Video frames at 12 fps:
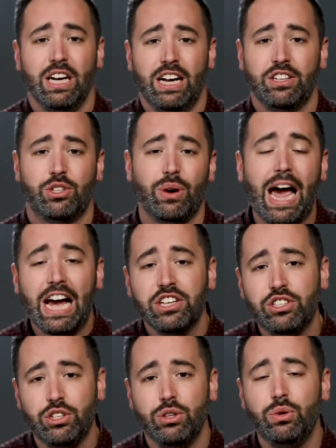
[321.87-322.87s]
And so
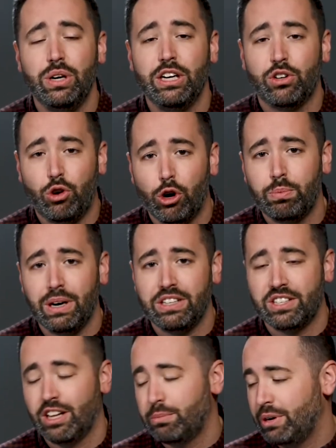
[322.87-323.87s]
as you incorporate
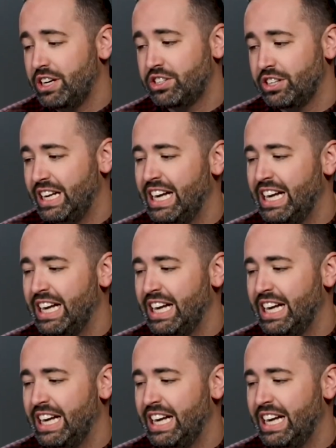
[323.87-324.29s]
celebration,